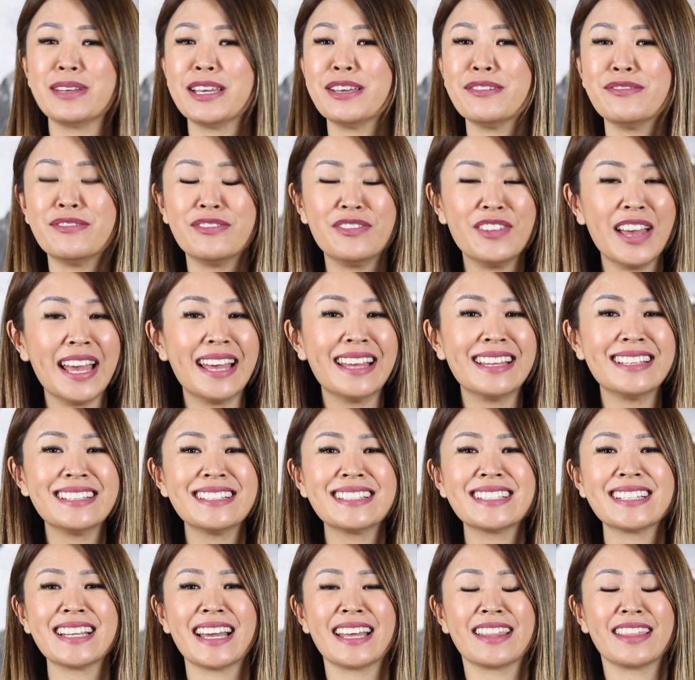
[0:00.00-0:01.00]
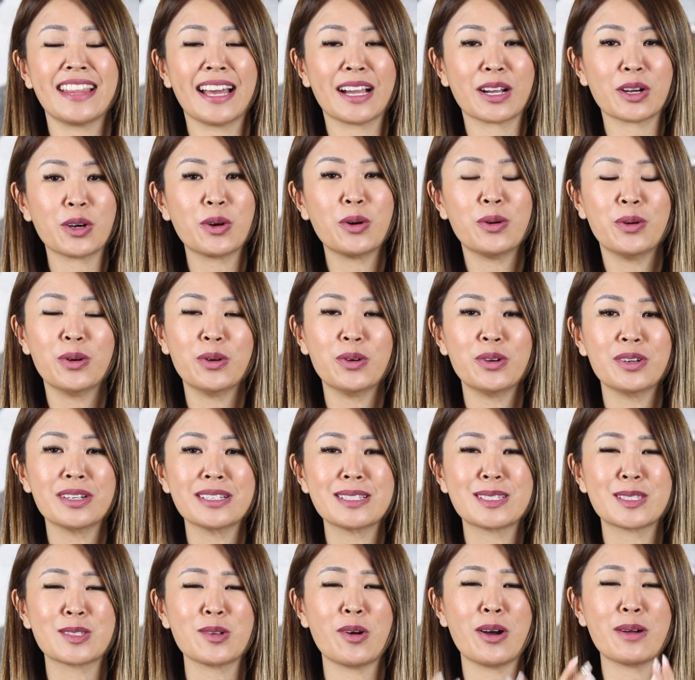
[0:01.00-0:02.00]
event and that
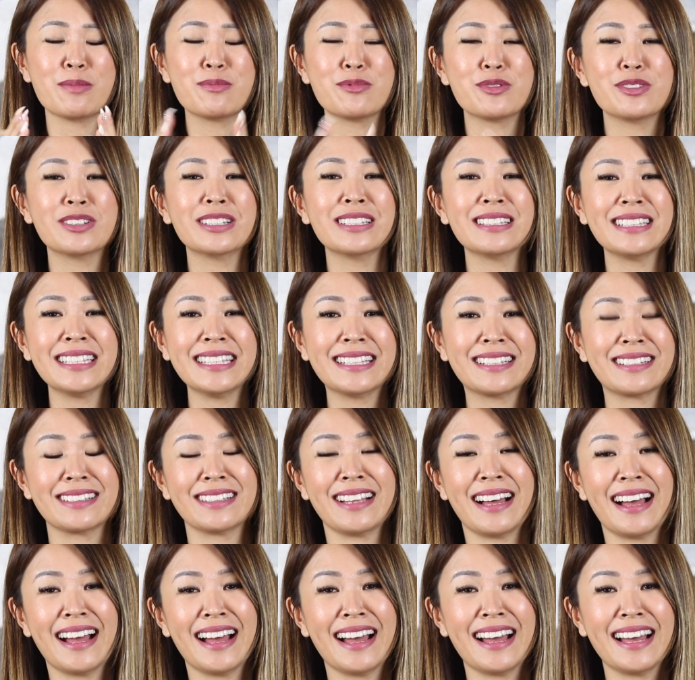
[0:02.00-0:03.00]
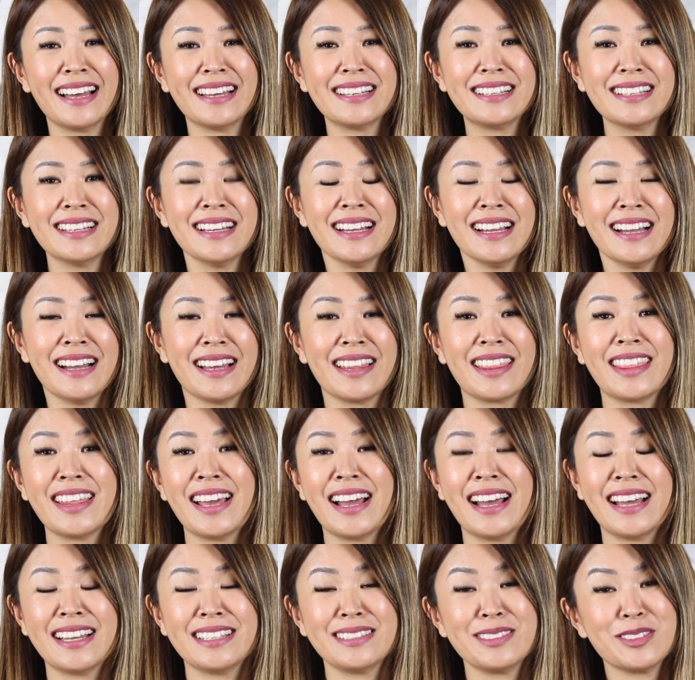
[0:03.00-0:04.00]
cause. So I'm really glad
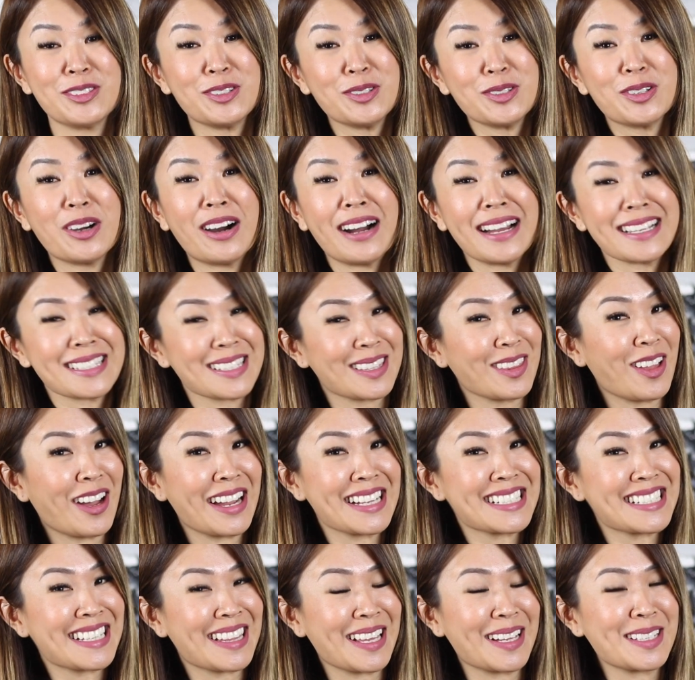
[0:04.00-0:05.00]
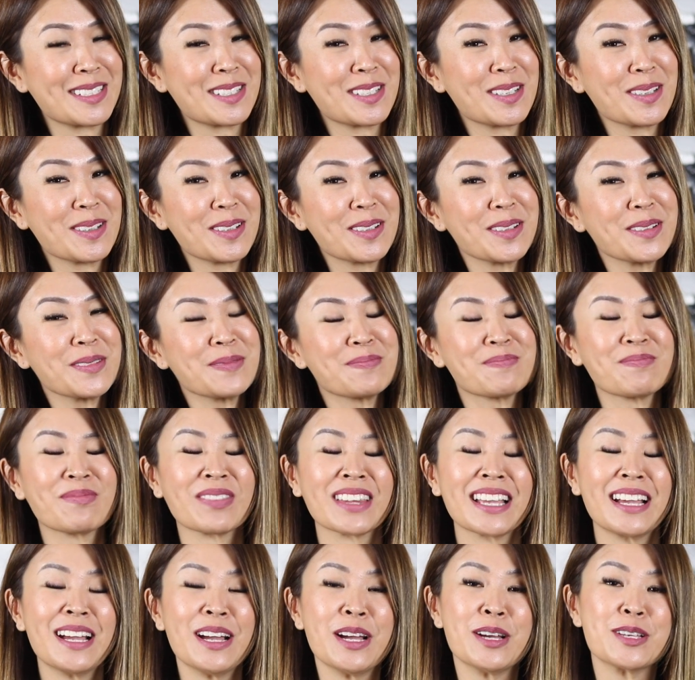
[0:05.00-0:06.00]
that you guys liked that too.
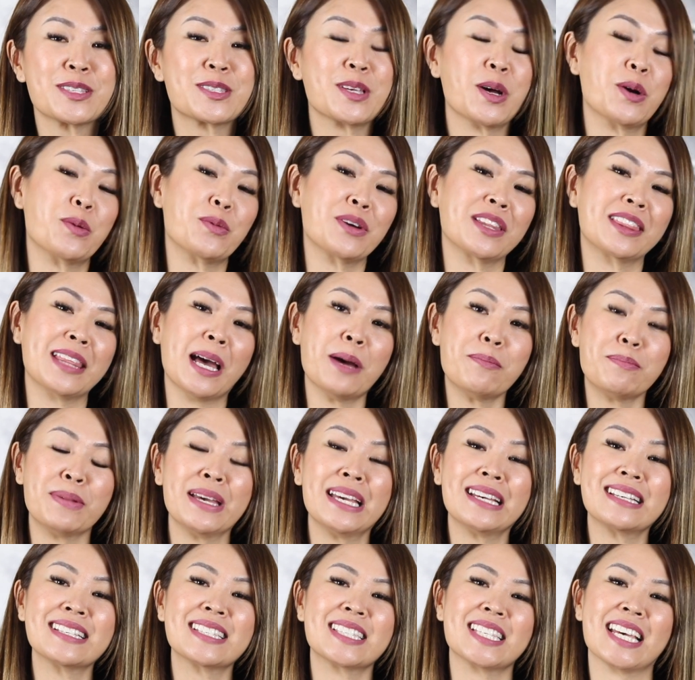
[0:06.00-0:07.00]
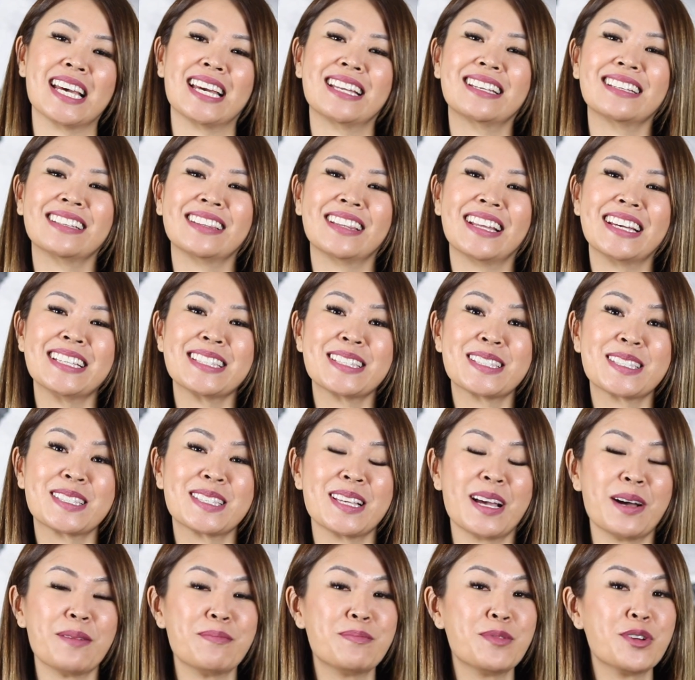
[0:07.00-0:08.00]
So with that being said, let's
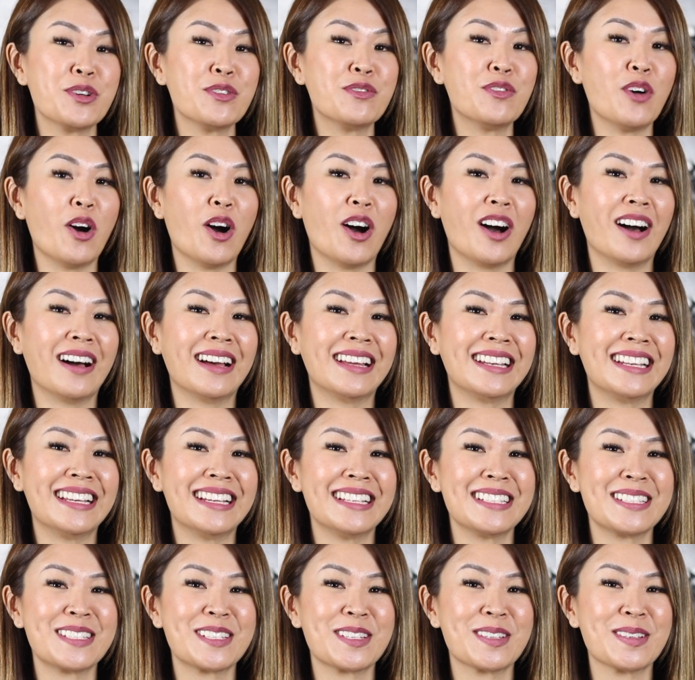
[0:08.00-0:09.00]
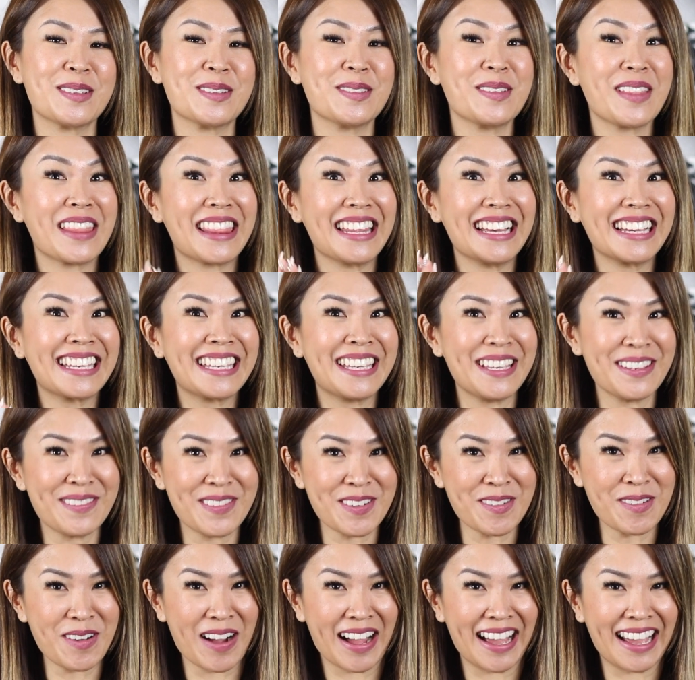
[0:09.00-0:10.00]
move on to the
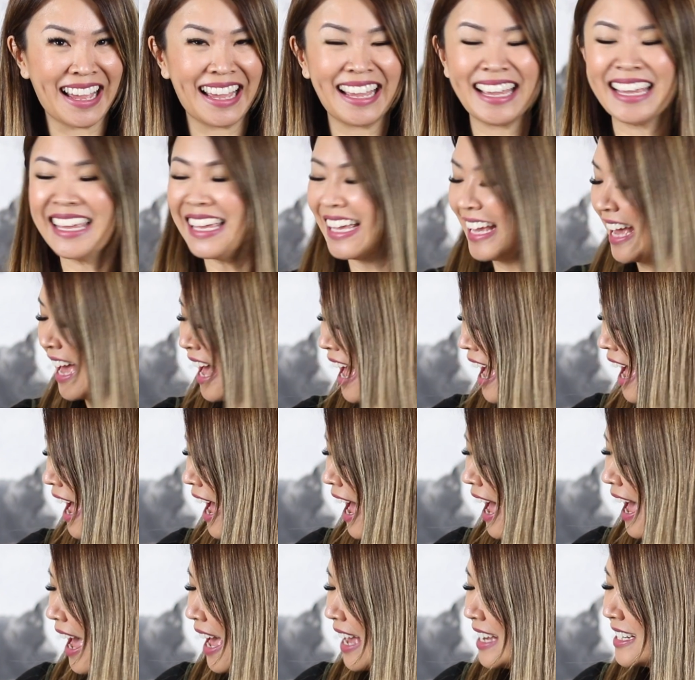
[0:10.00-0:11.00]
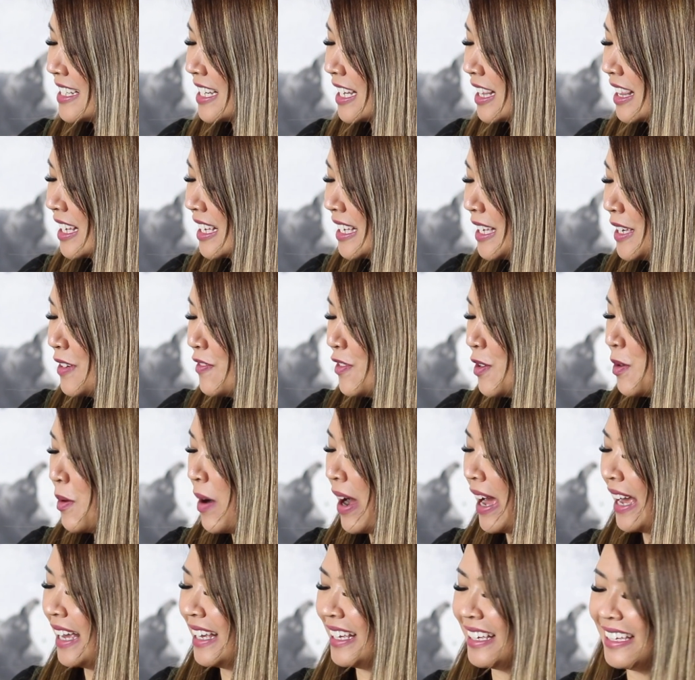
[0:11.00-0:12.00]
giveaway. And the
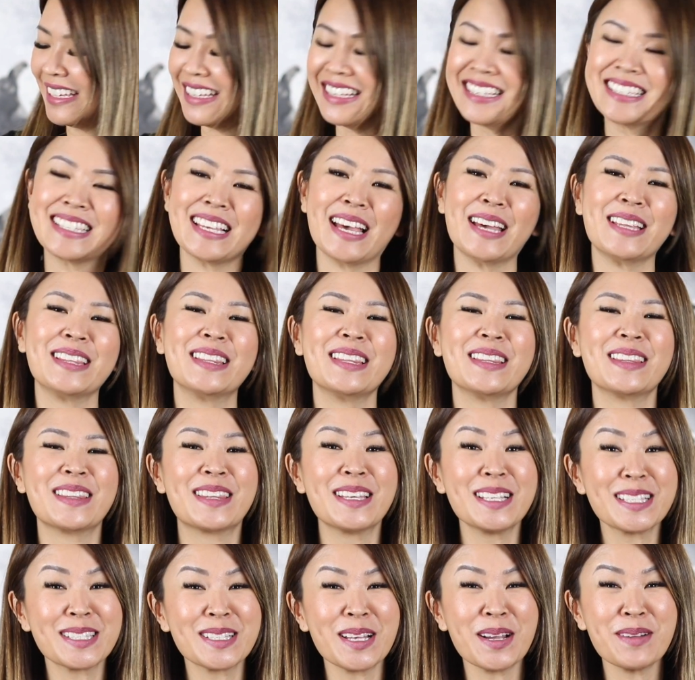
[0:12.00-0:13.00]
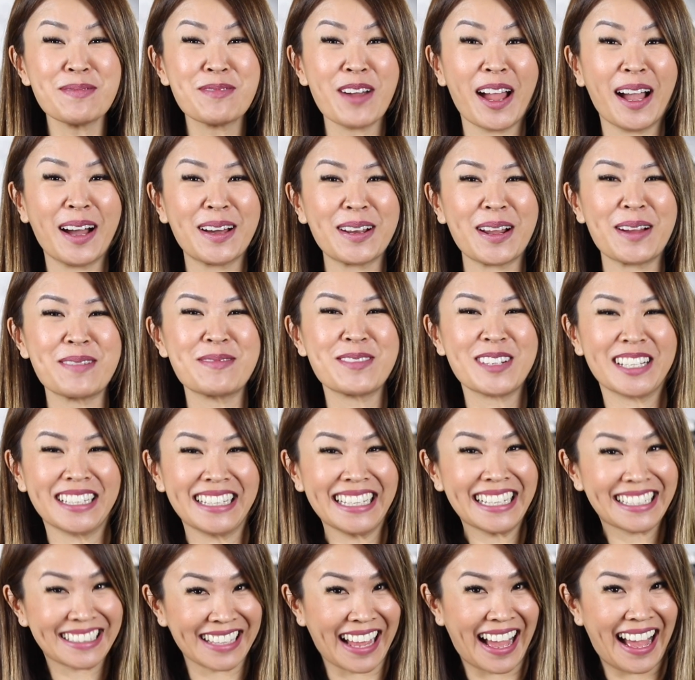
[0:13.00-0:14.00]
giveaway is, and this time round I'm
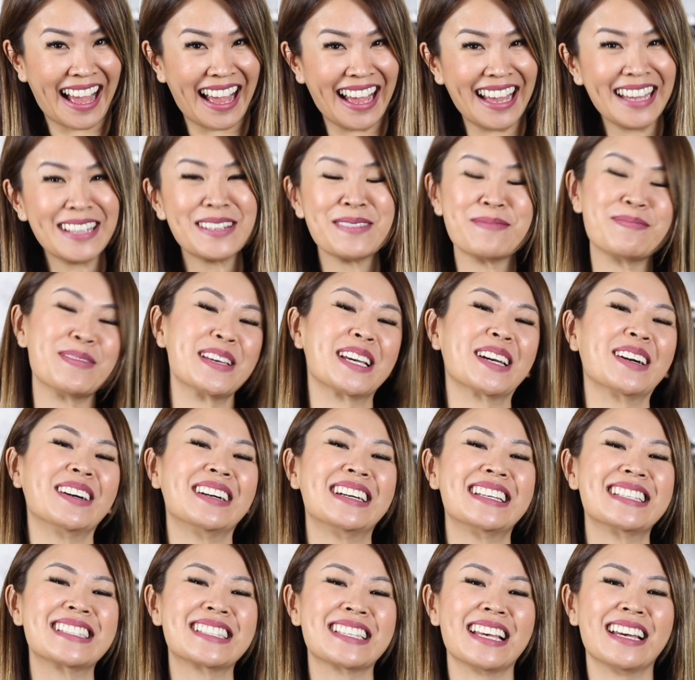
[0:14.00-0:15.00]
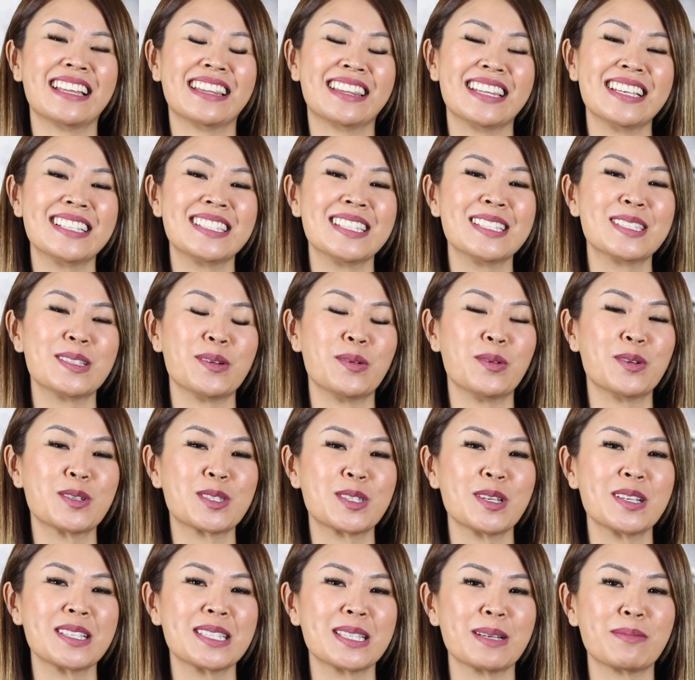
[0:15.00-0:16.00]
really glad because this is
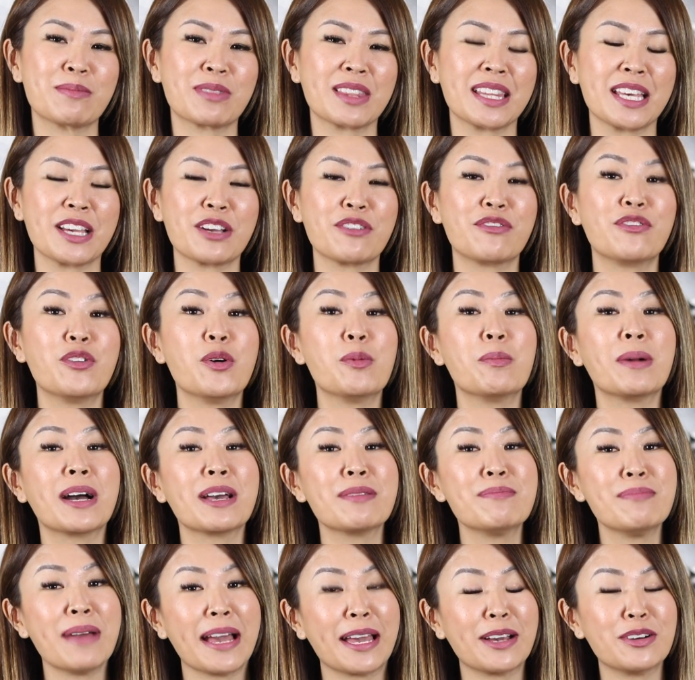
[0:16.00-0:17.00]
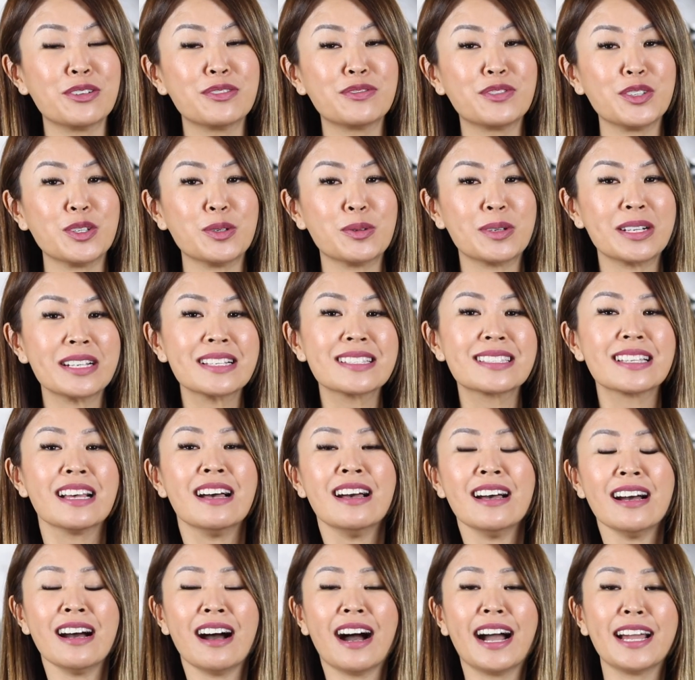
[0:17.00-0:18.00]
also something for my male viewers.
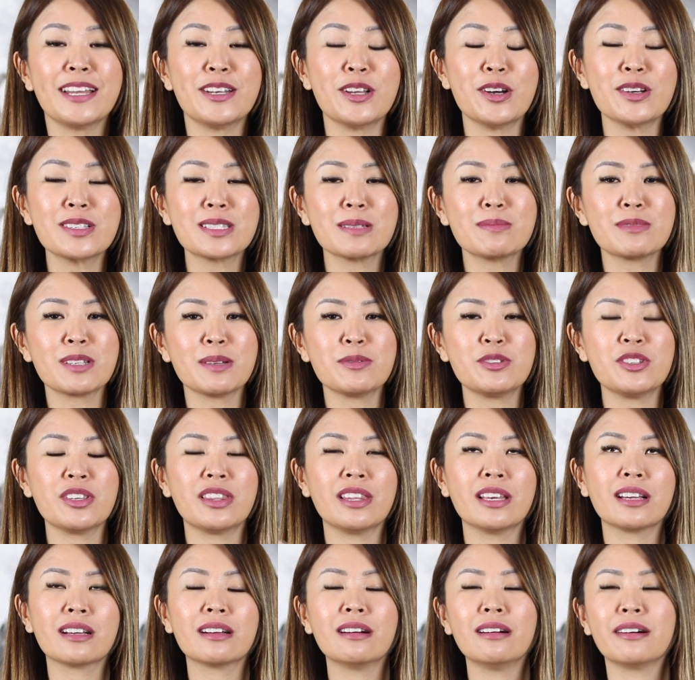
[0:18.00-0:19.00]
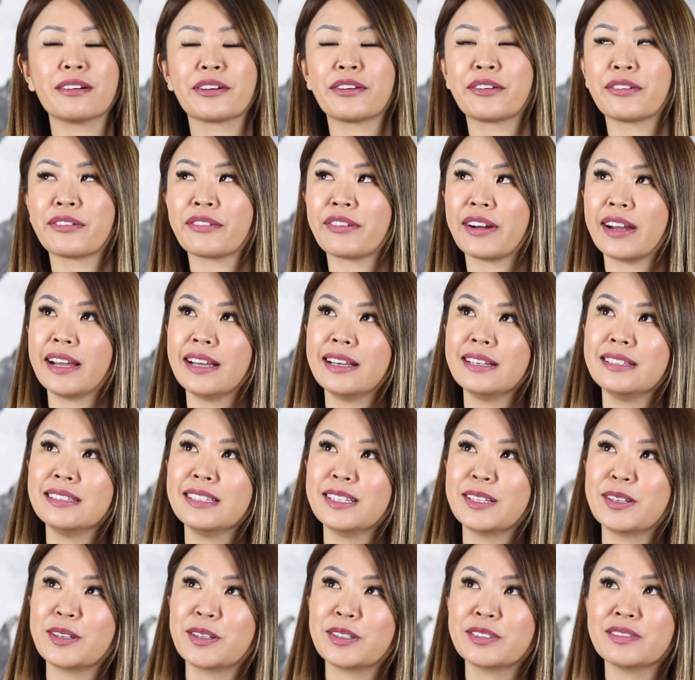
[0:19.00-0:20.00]
I know sometimes you think, oh great,
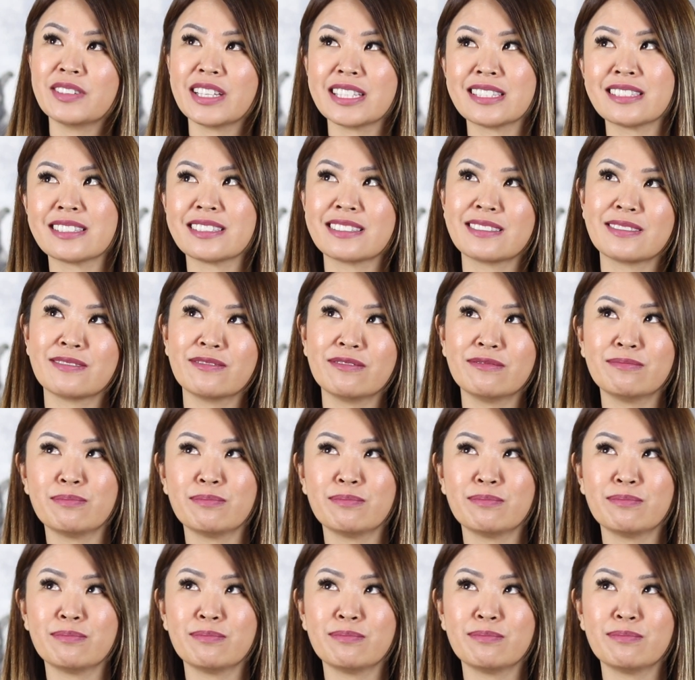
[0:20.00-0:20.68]
you know, it's